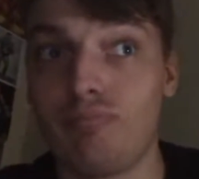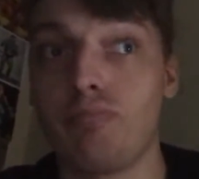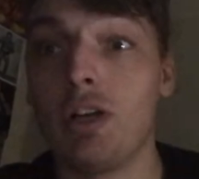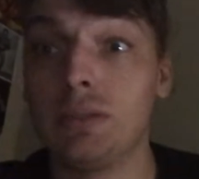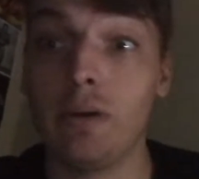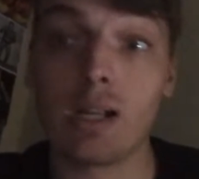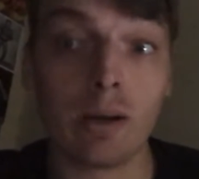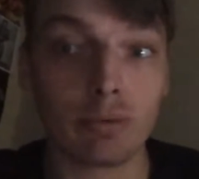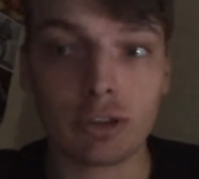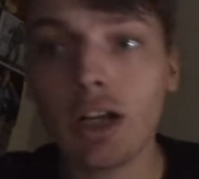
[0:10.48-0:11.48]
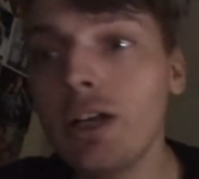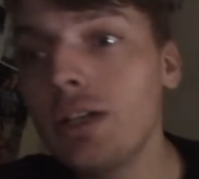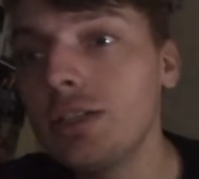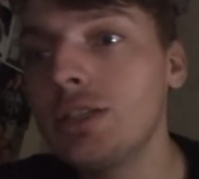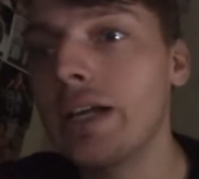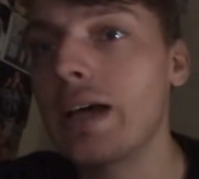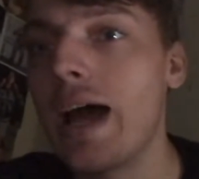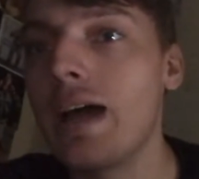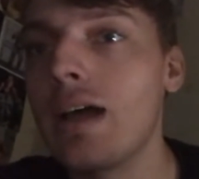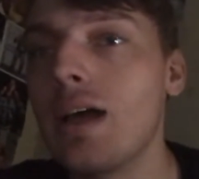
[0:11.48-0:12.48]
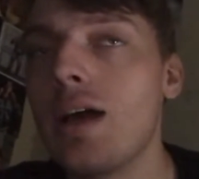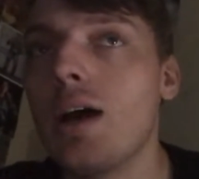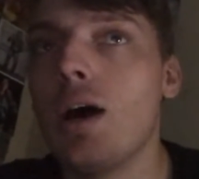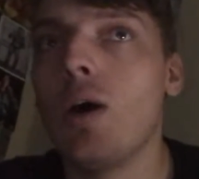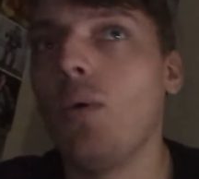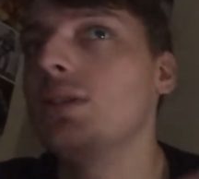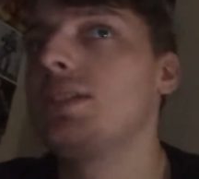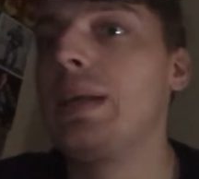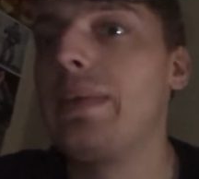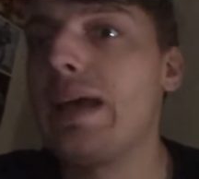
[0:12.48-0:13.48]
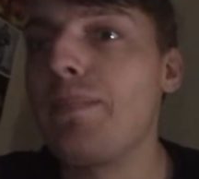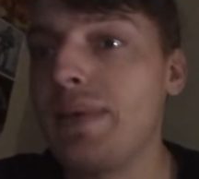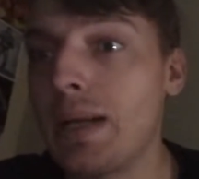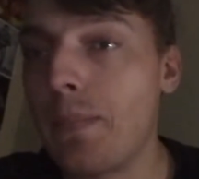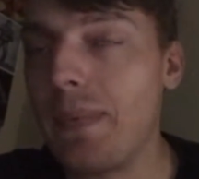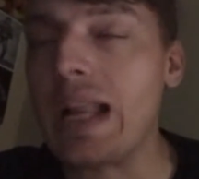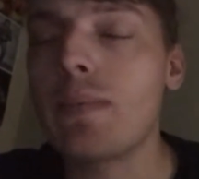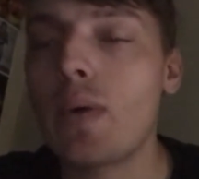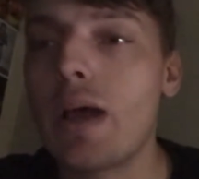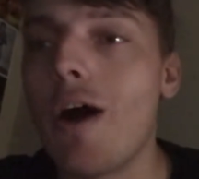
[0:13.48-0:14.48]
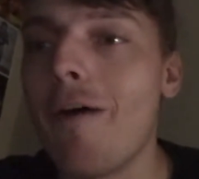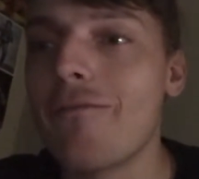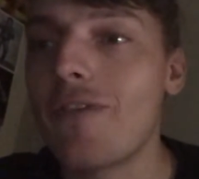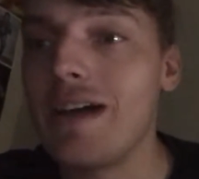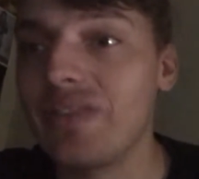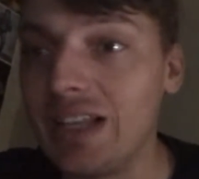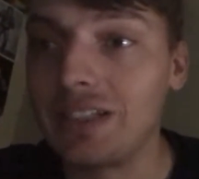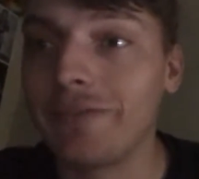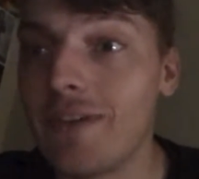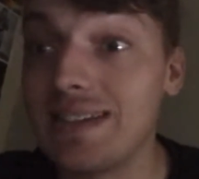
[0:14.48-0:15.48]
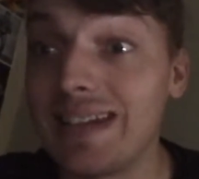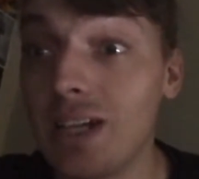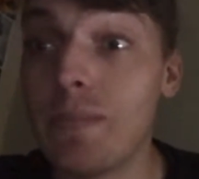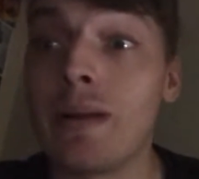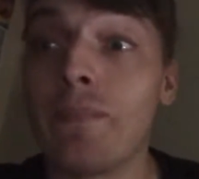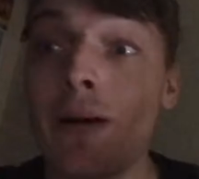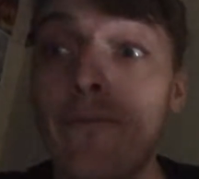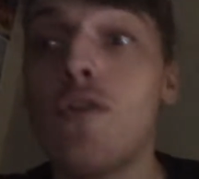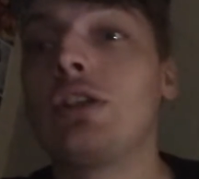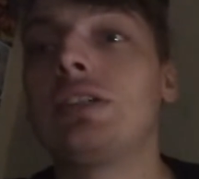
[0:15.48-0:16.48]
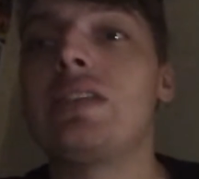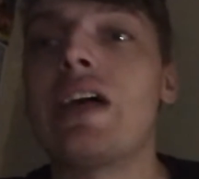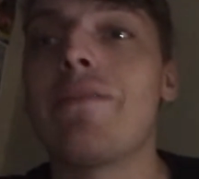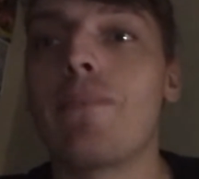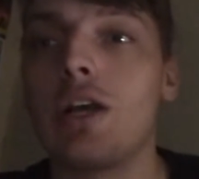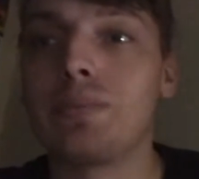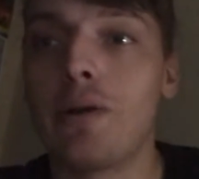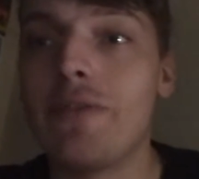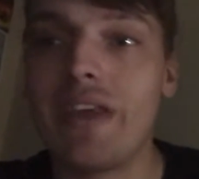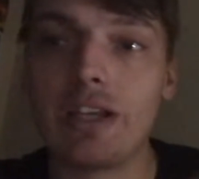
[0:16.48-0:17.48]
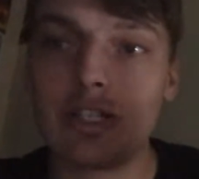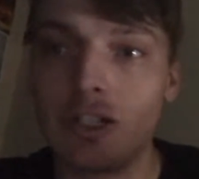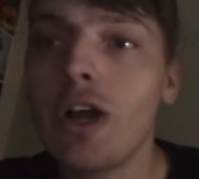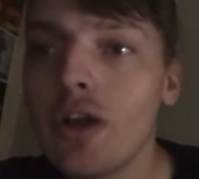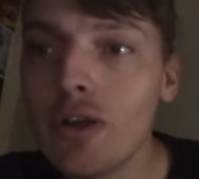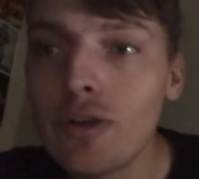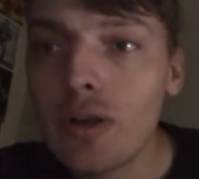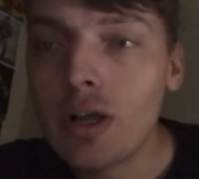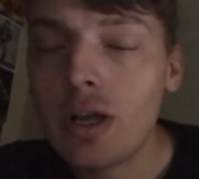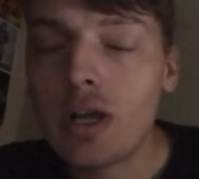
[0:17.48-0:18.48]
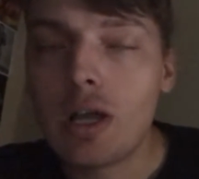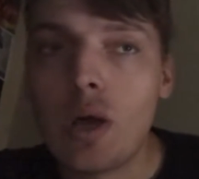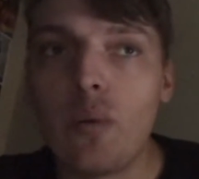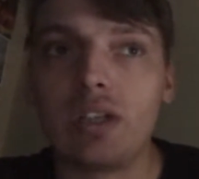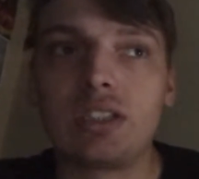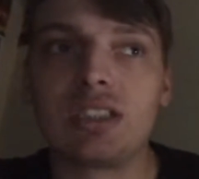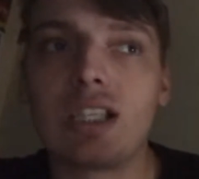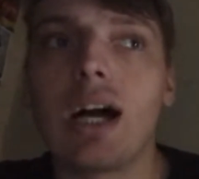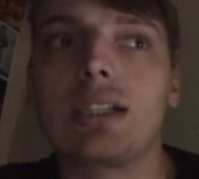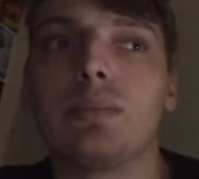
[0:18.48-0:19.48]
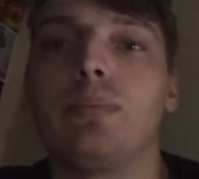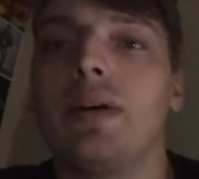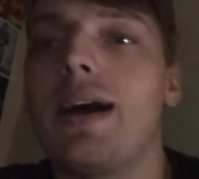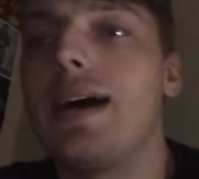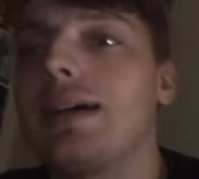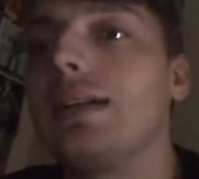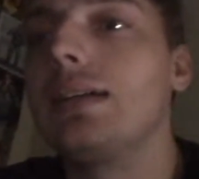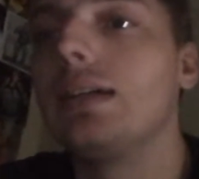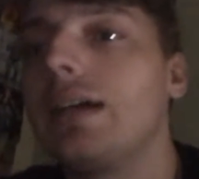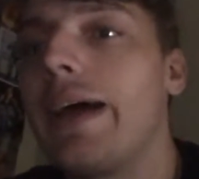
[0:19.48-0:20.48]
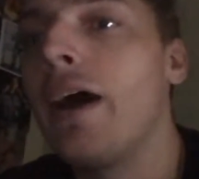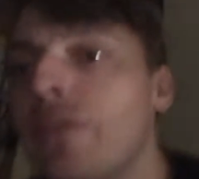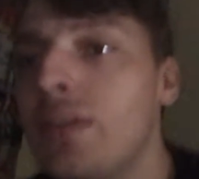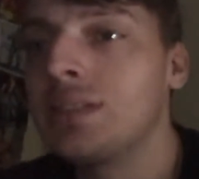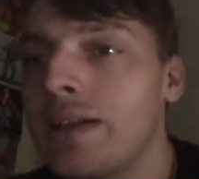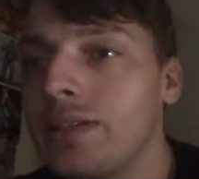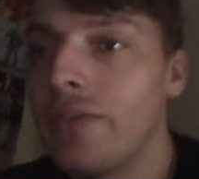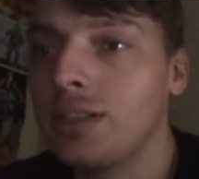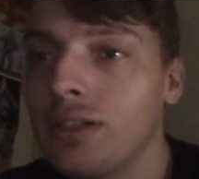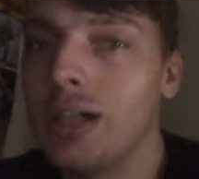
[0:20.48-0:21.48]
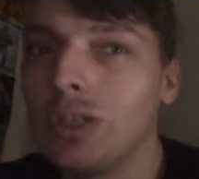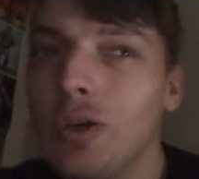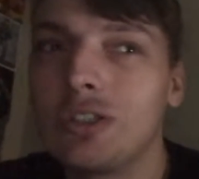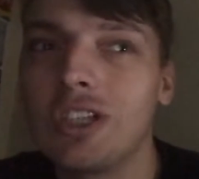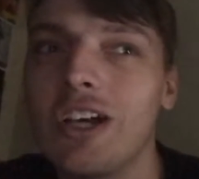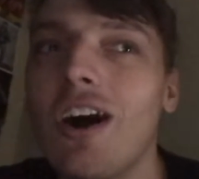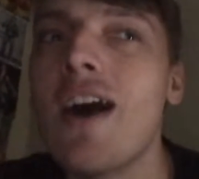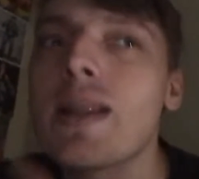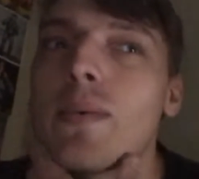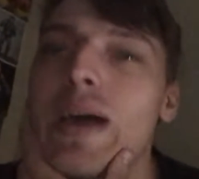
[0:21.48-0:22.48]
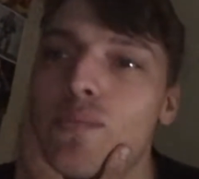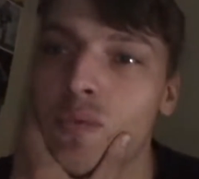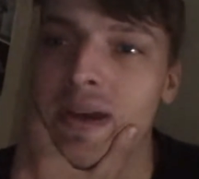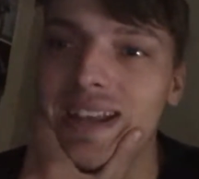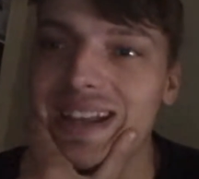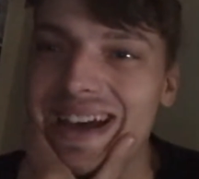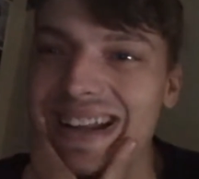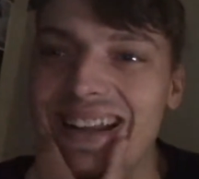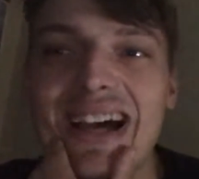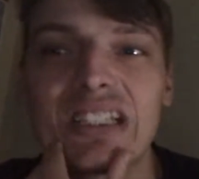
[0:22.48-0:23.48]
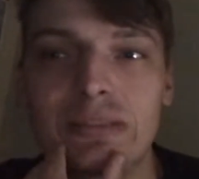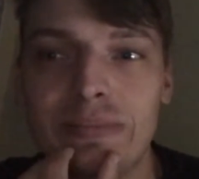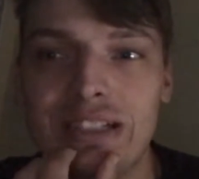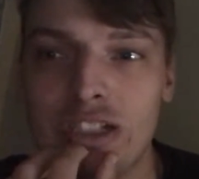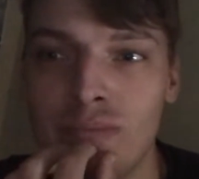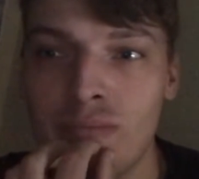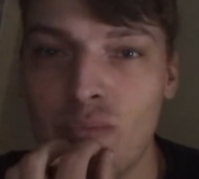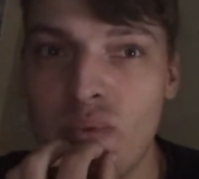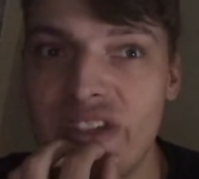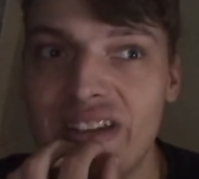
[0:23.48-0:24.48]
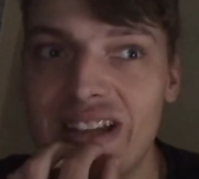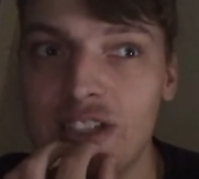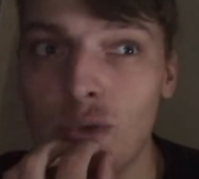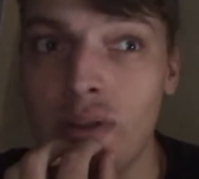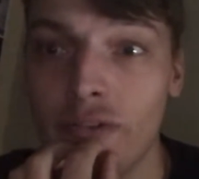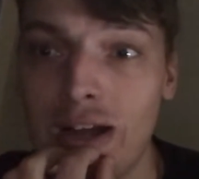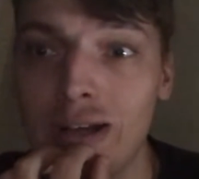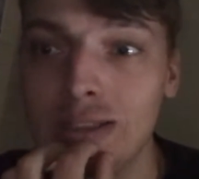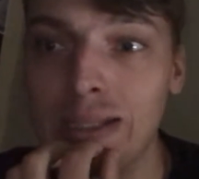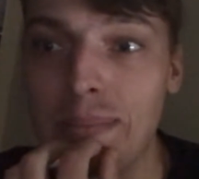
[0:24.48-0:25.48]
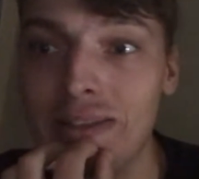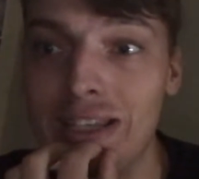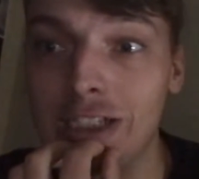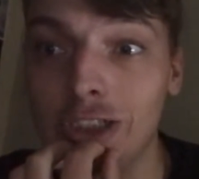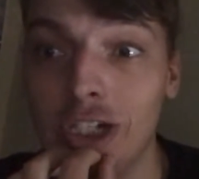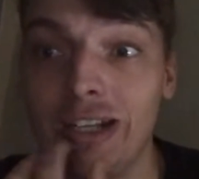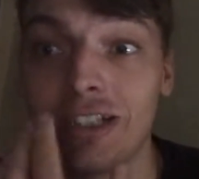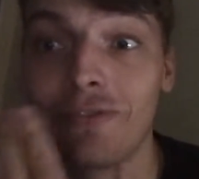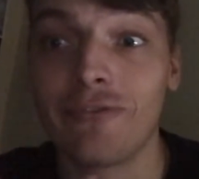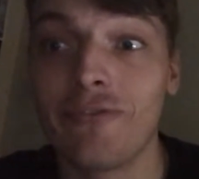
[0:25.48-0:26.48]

postponed a couple shows. Was going to be at NSW on this Friday night, but unfortunately they postponed their show, which sucks, but health and safety first, guys. Also, NSW will make an announcement within the next 24 hours about their show next